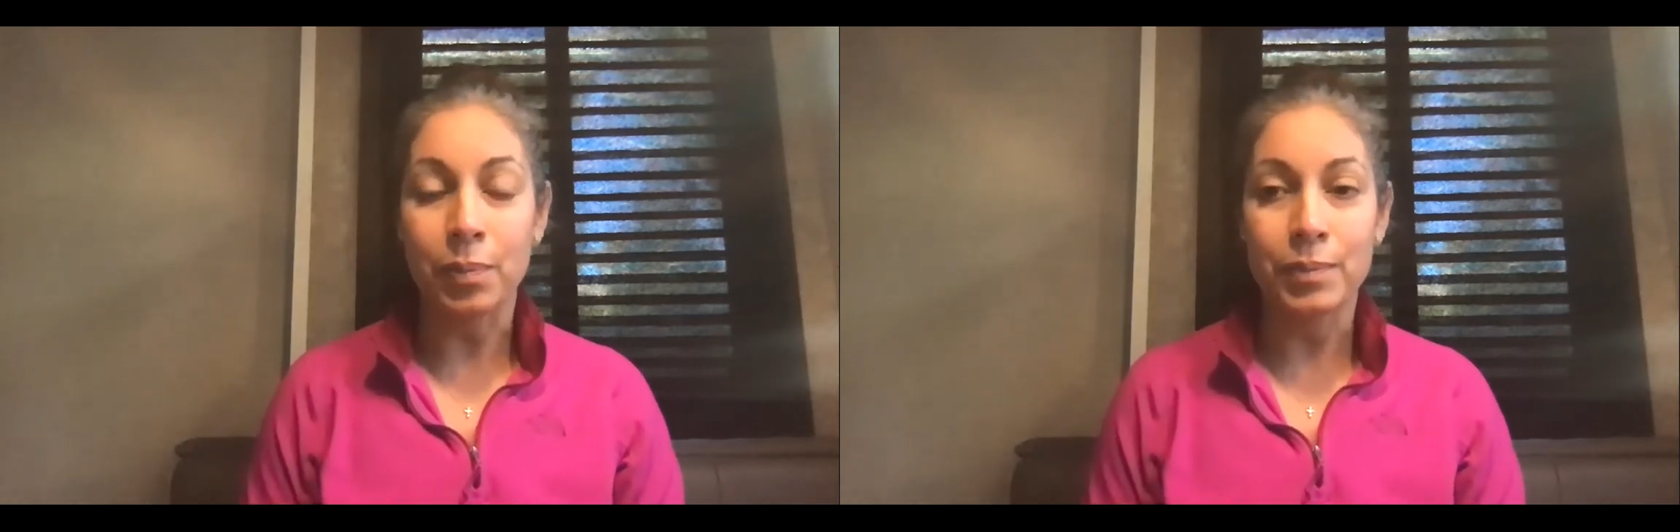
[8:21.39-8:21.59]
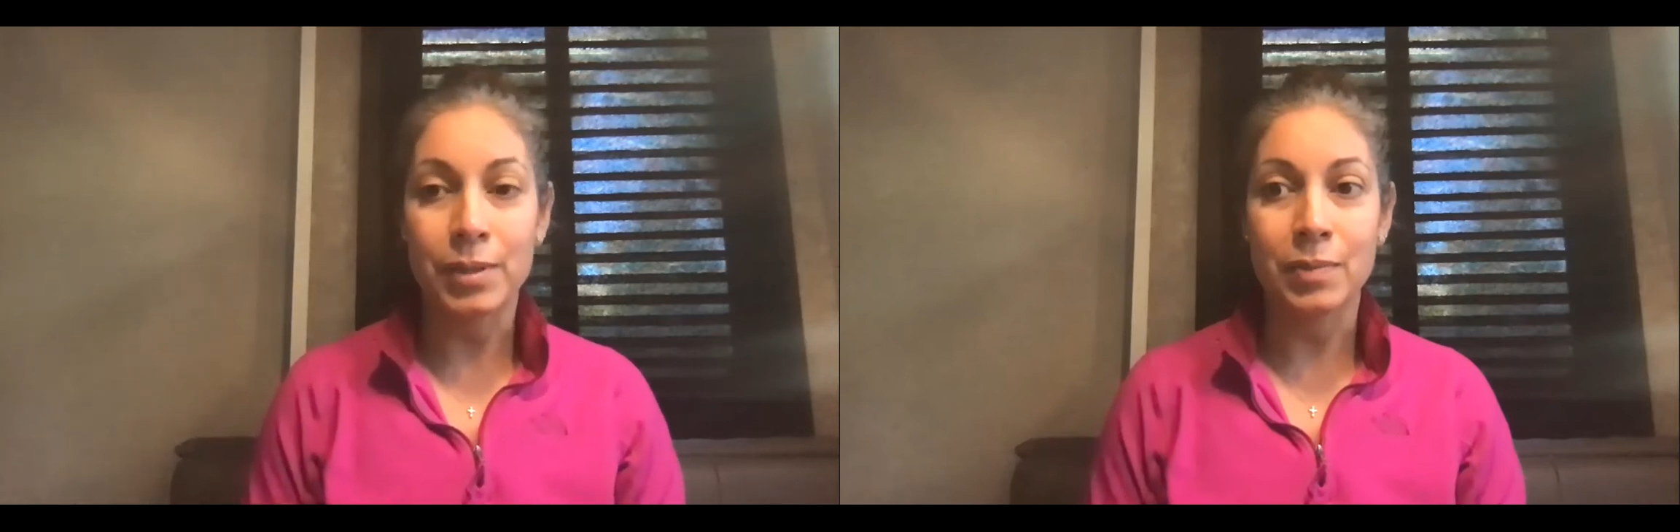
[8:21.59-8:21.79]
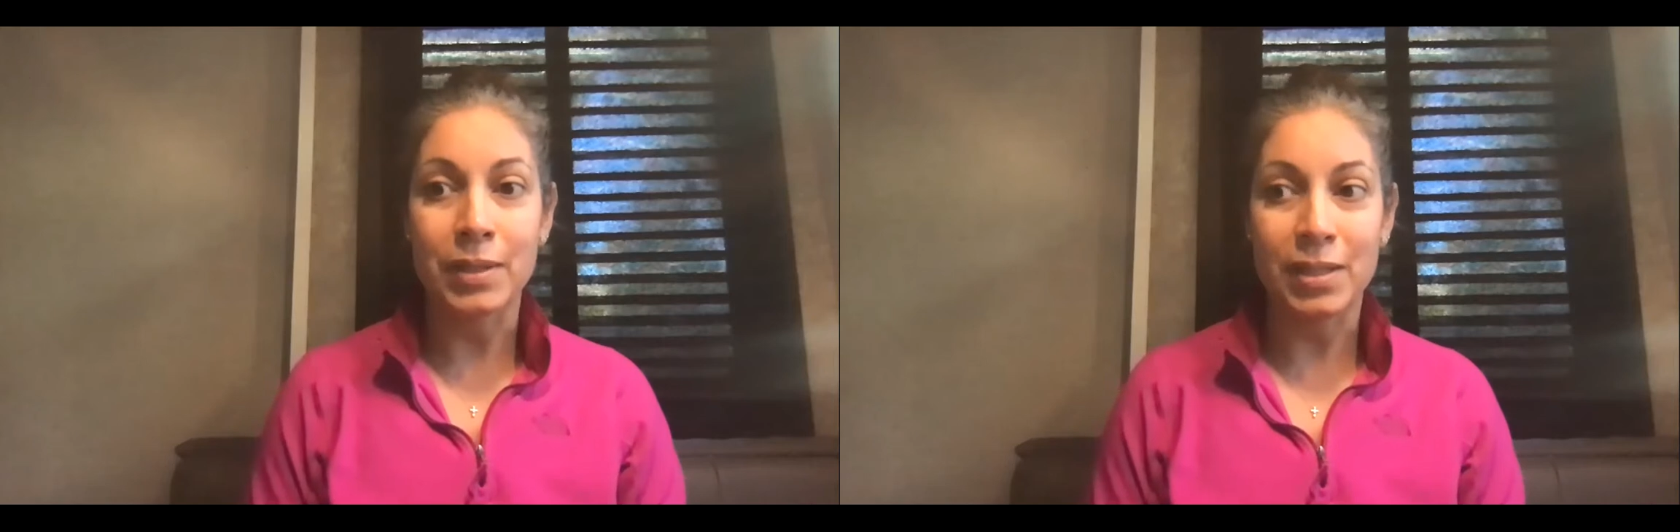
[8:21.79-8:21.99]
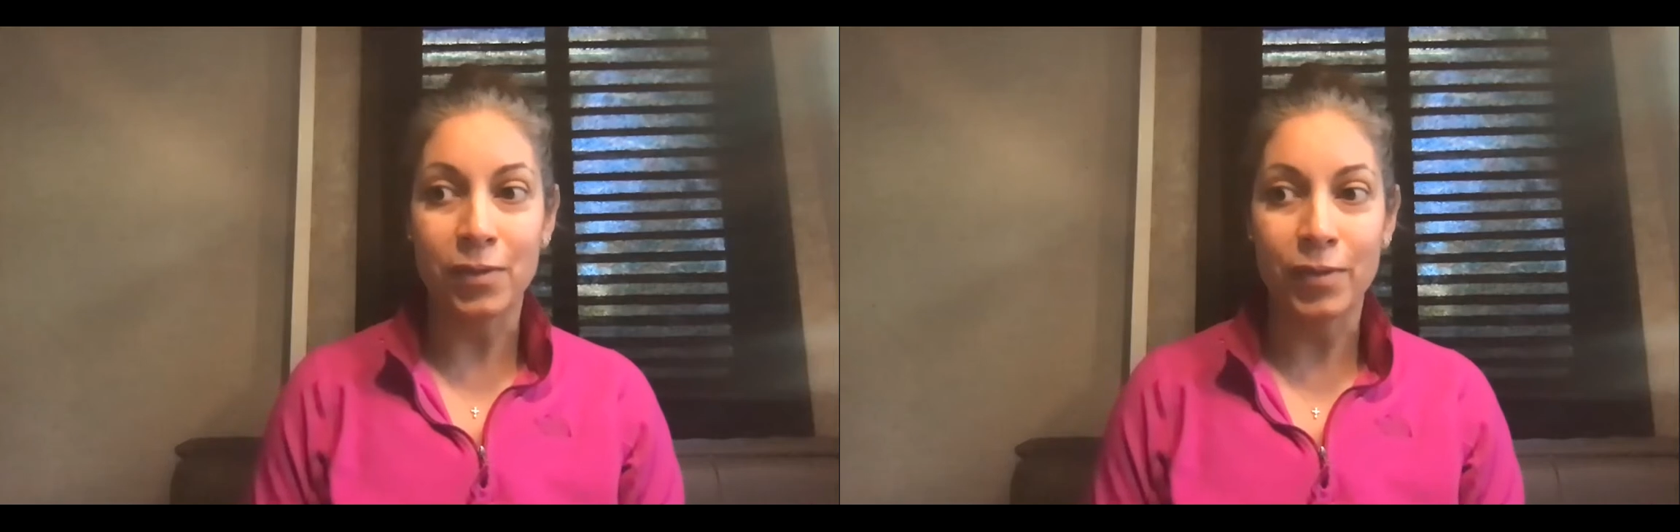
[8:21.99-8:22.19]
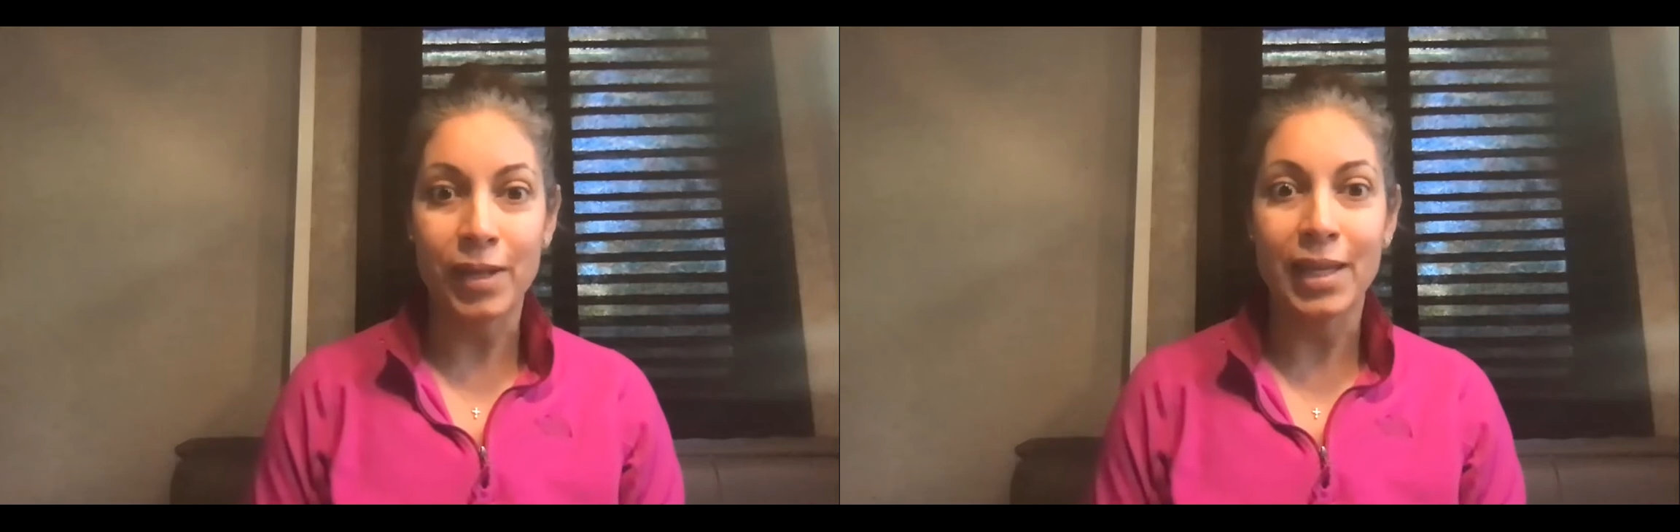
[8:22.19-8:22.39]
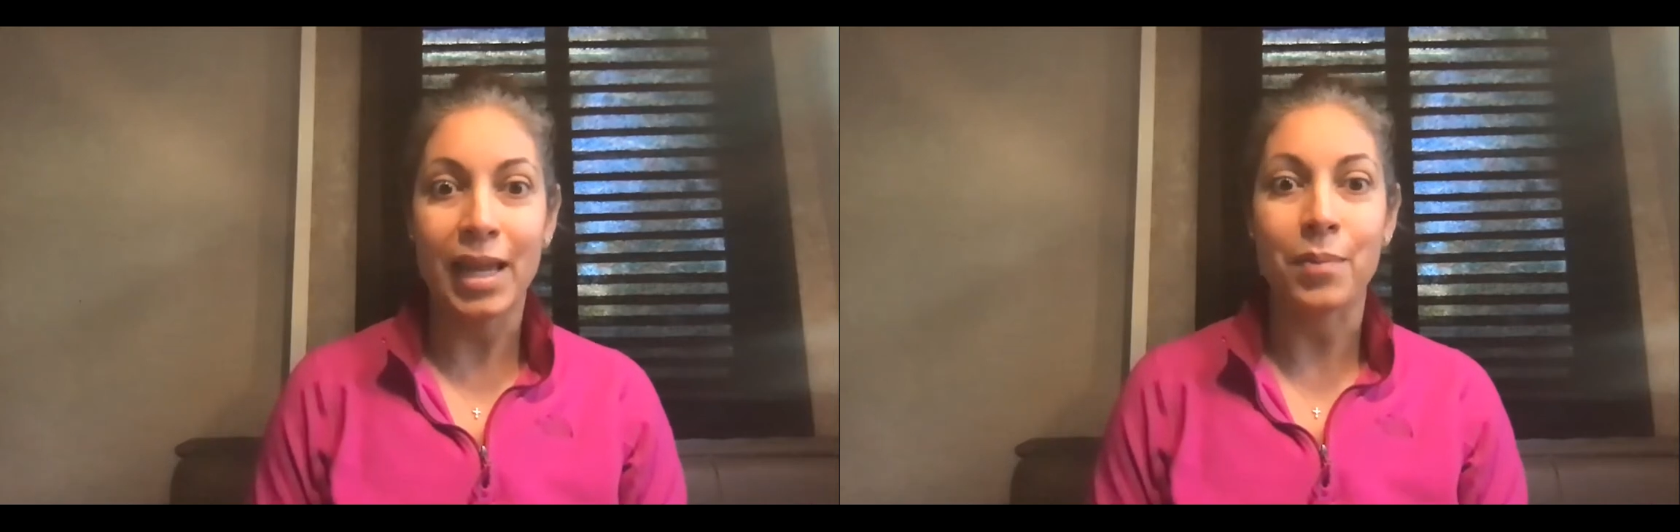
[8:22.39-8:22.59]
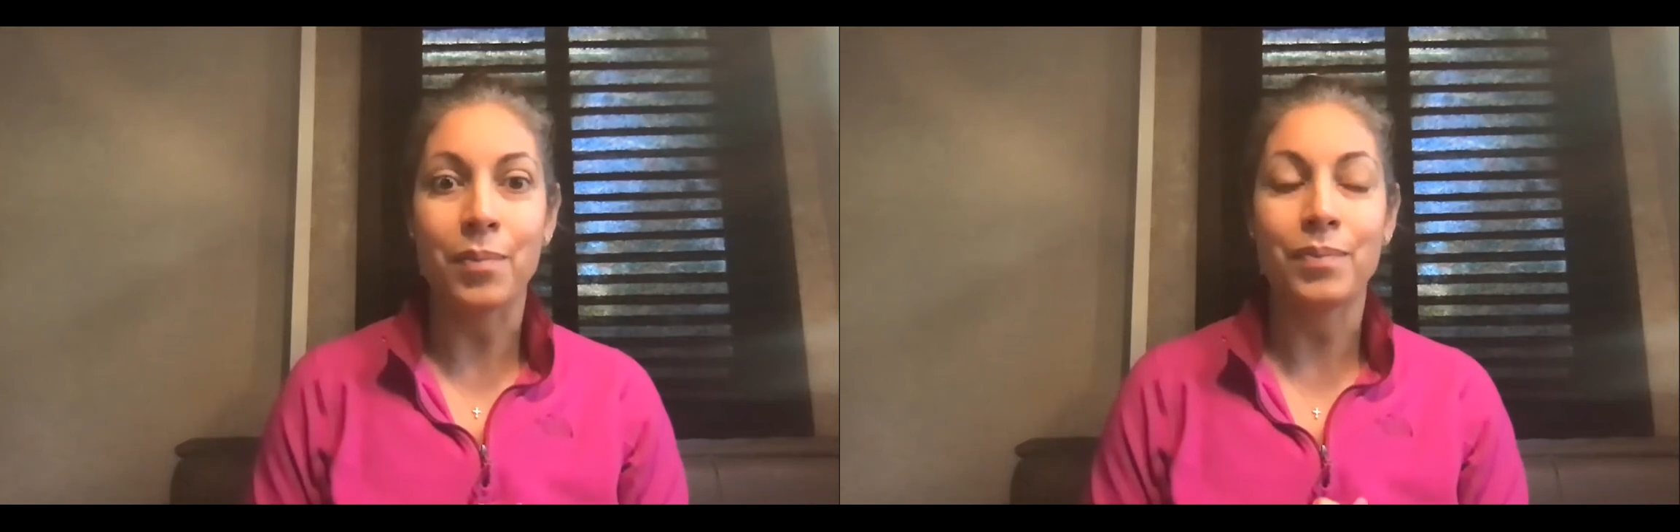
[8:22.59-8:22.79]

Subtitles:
specific and